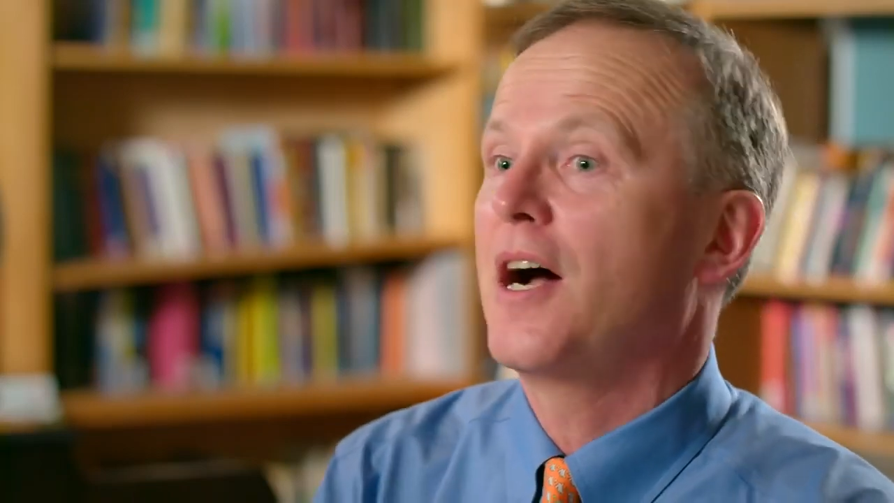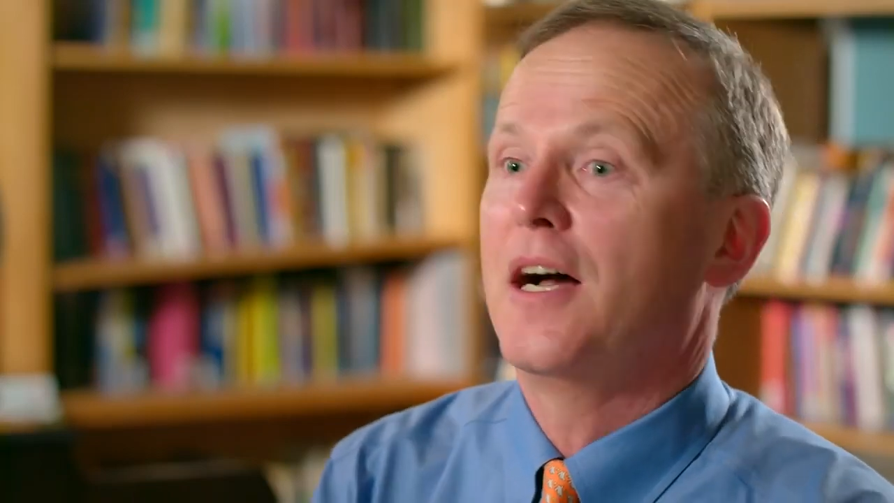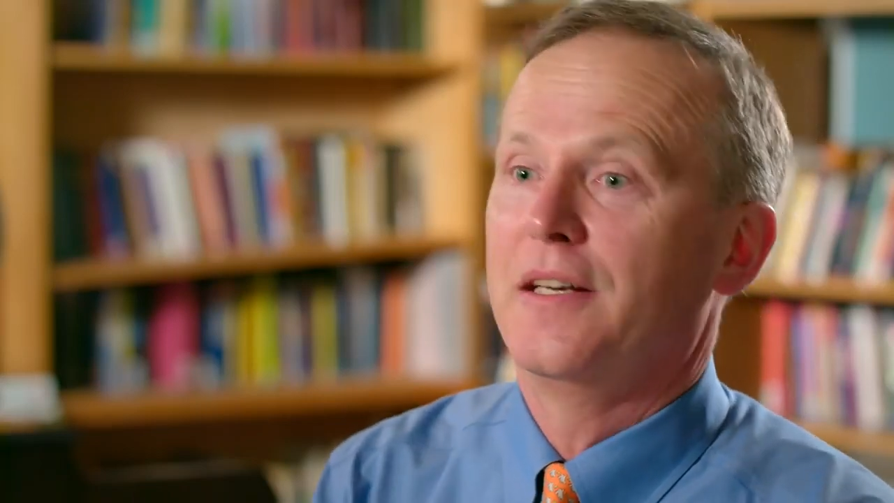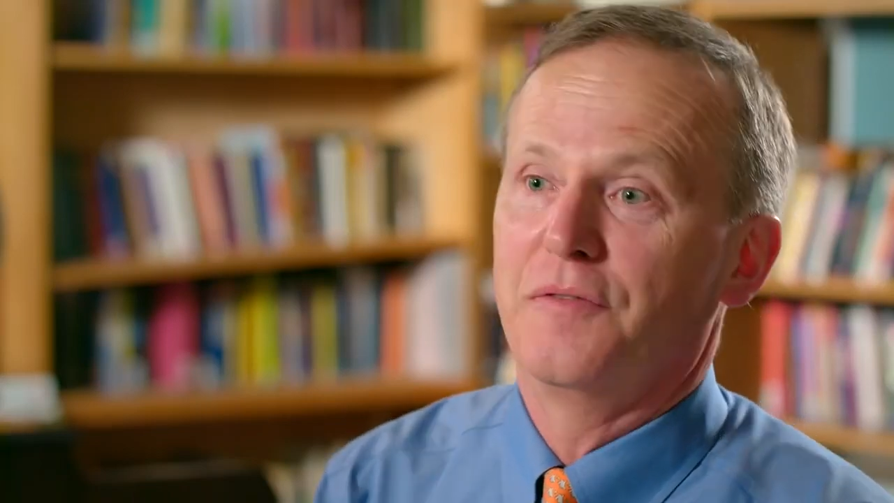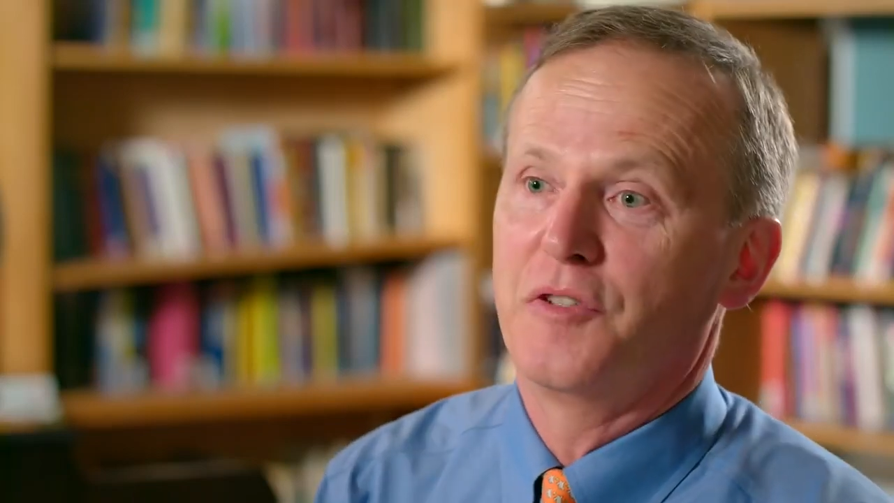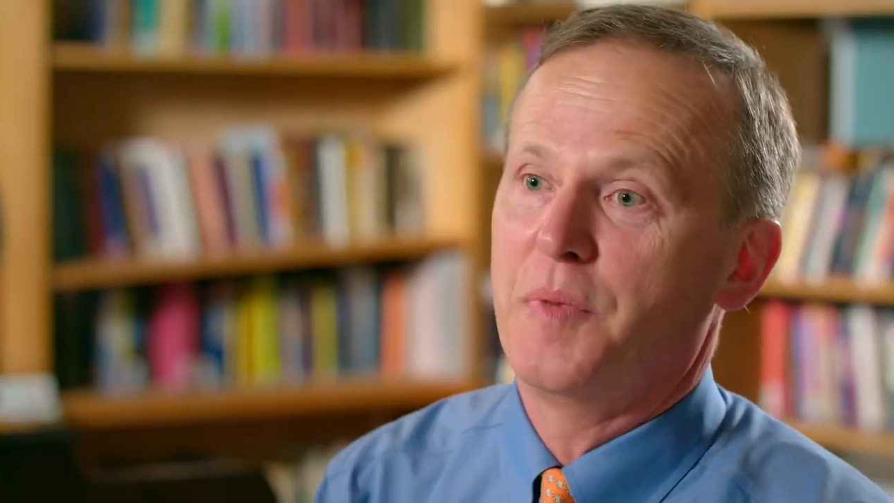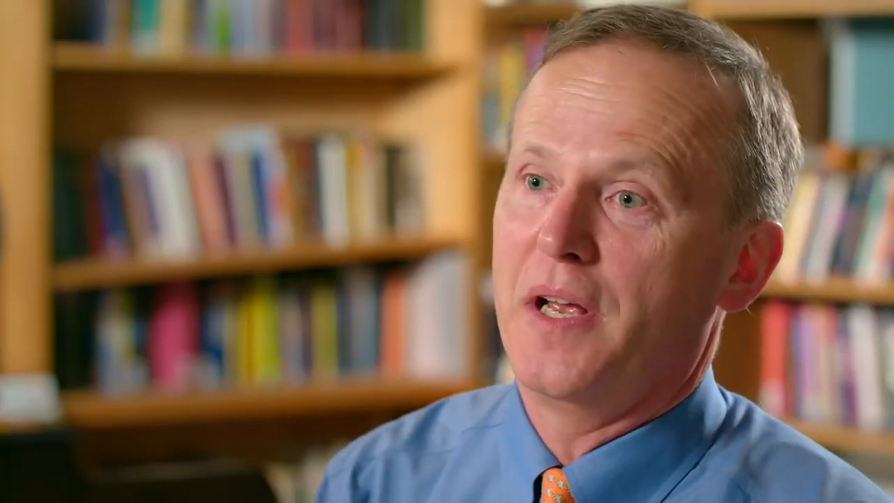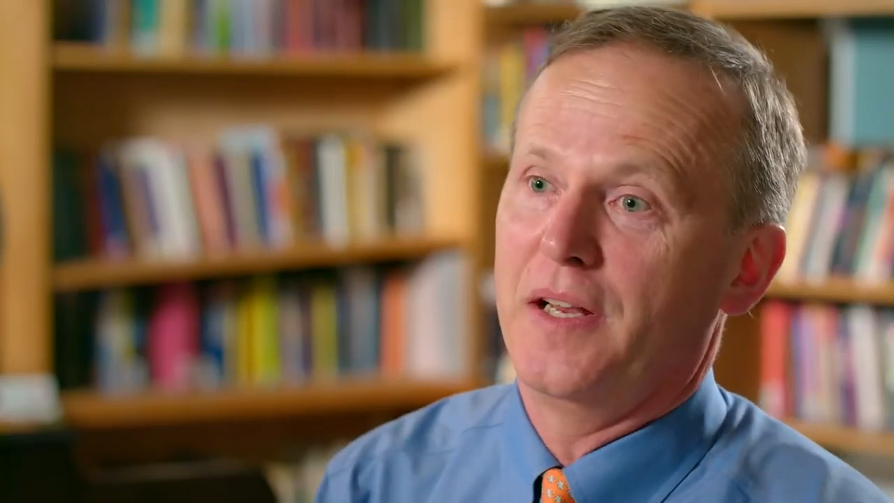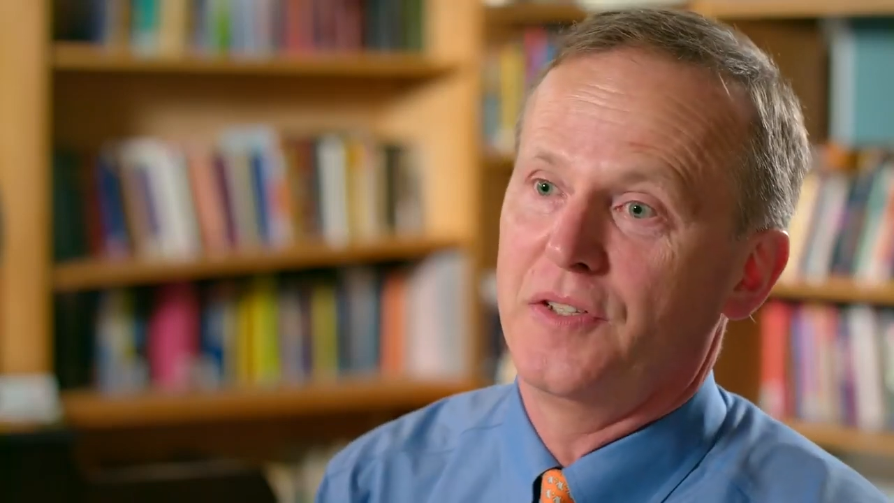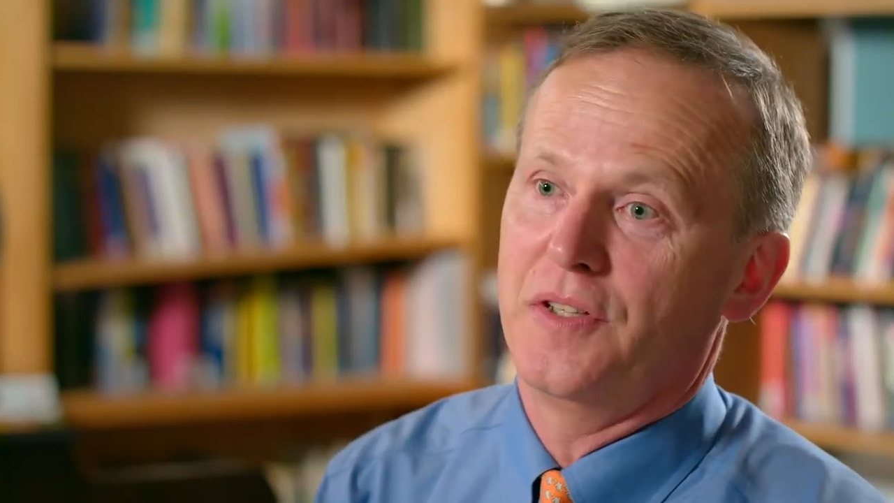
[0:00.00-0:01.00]
kind of
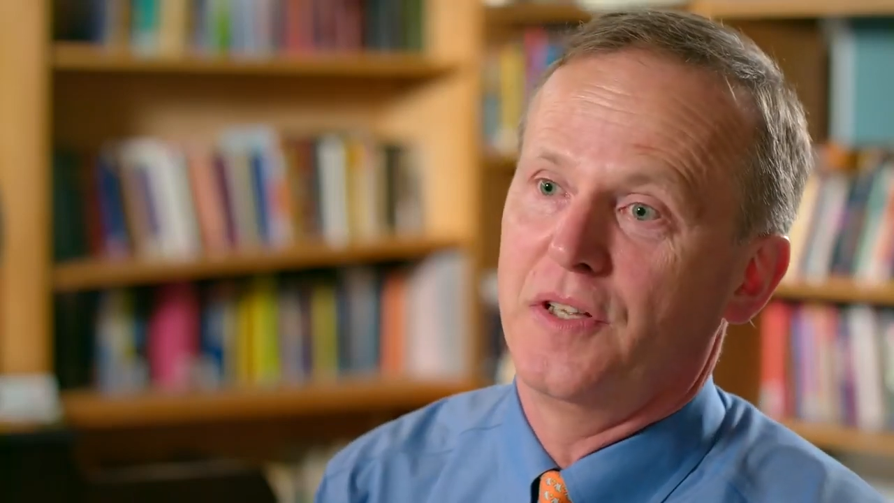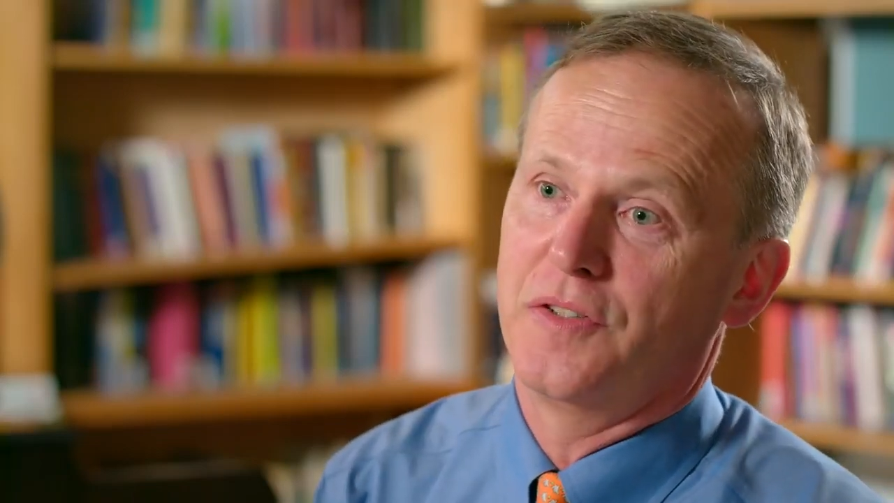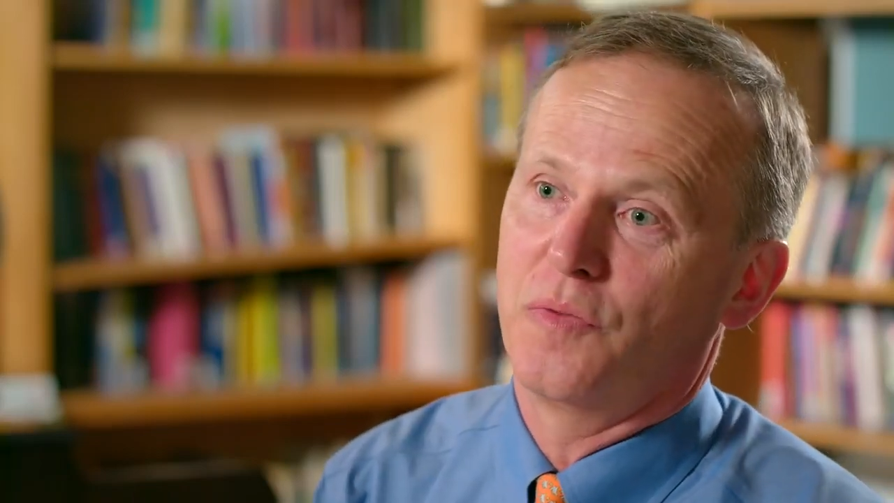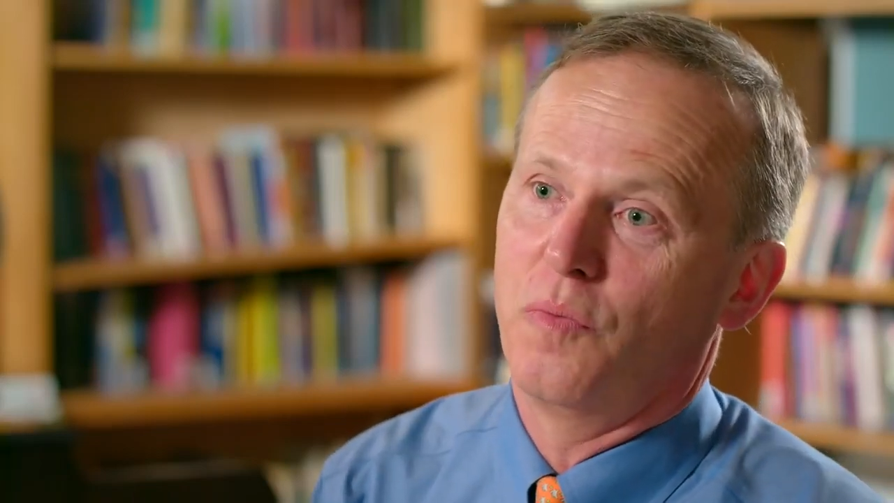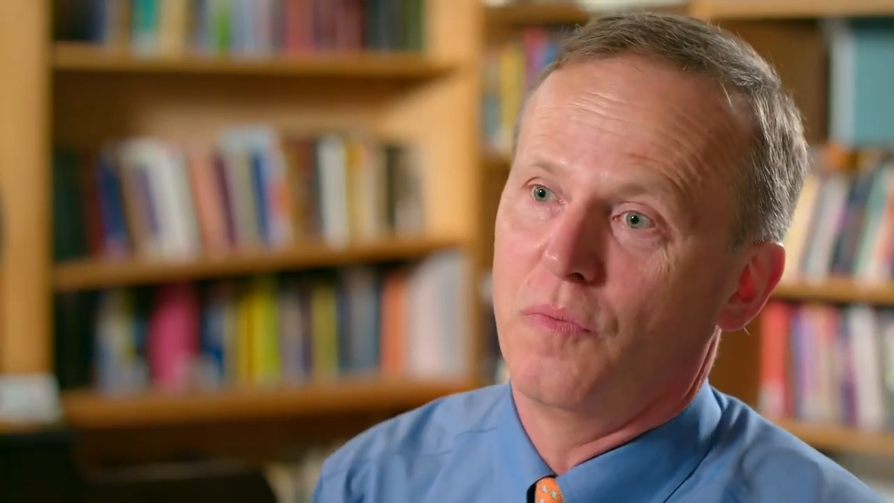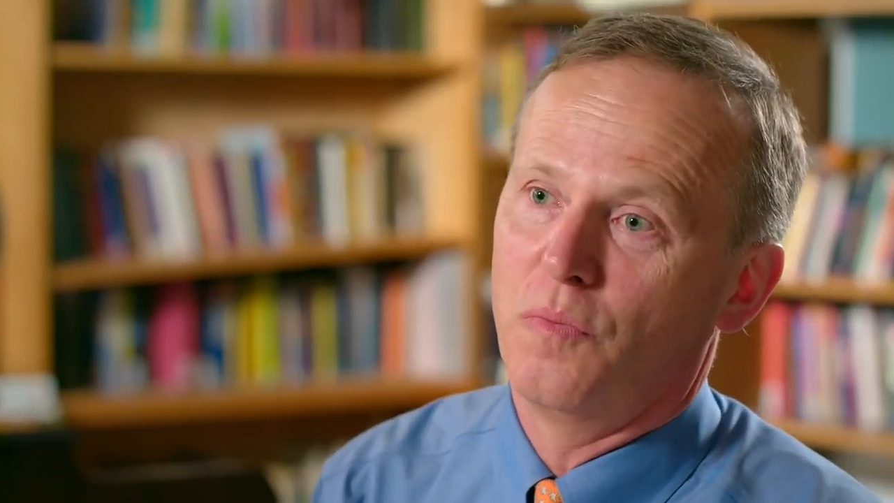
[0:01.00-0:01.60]
space that's